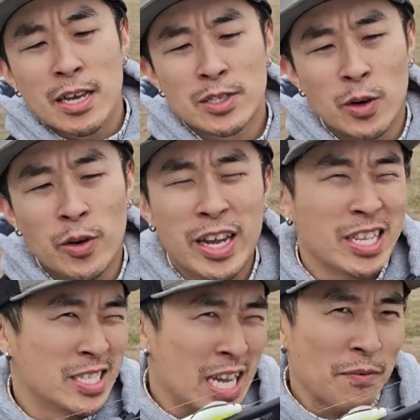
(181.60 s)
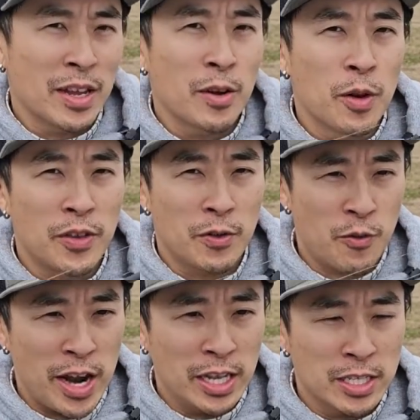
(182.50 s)
so it's definitely within
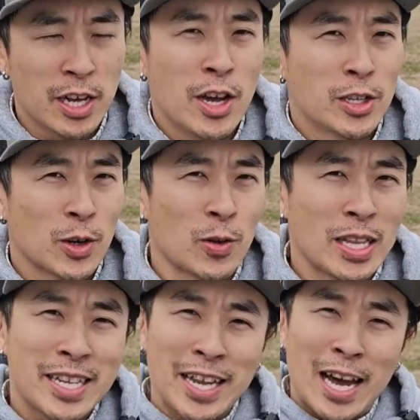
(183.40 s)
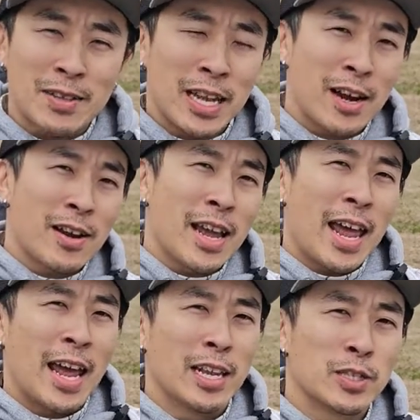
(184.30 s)
range. So let's get out there
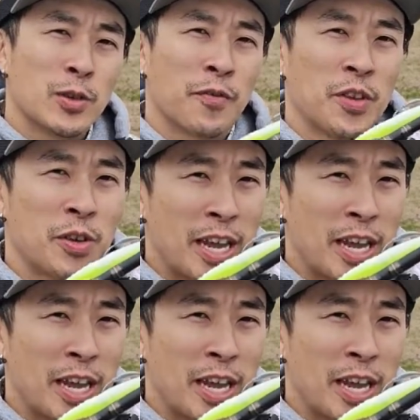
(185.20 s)
and let's do a few